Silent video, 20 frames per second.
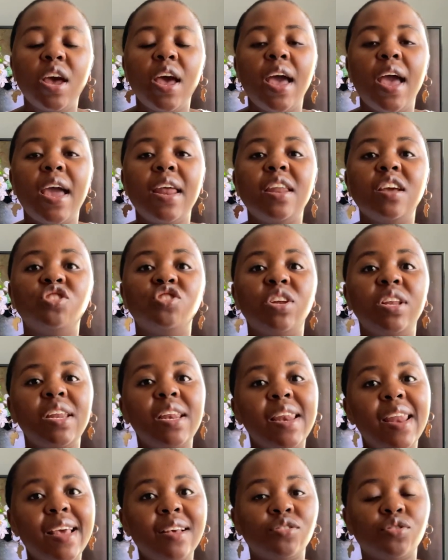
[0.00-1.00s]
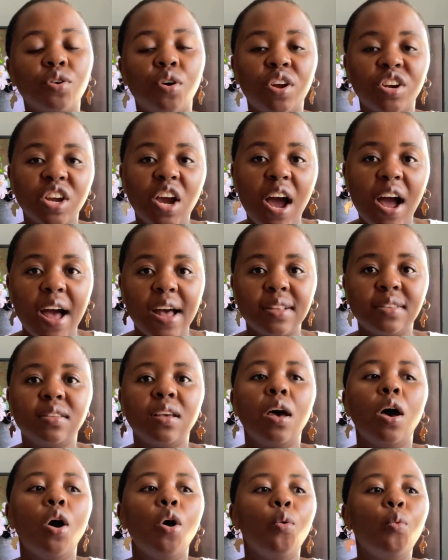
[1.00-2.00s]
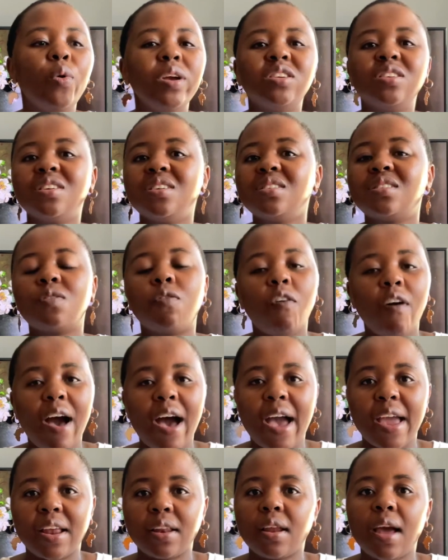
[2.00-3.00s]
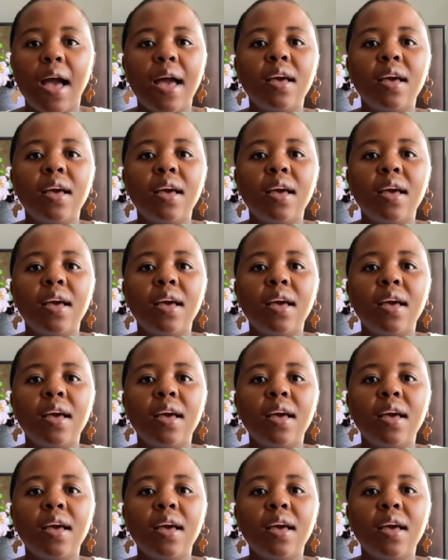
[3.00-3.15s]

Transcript: and actually less on cards, which is fine.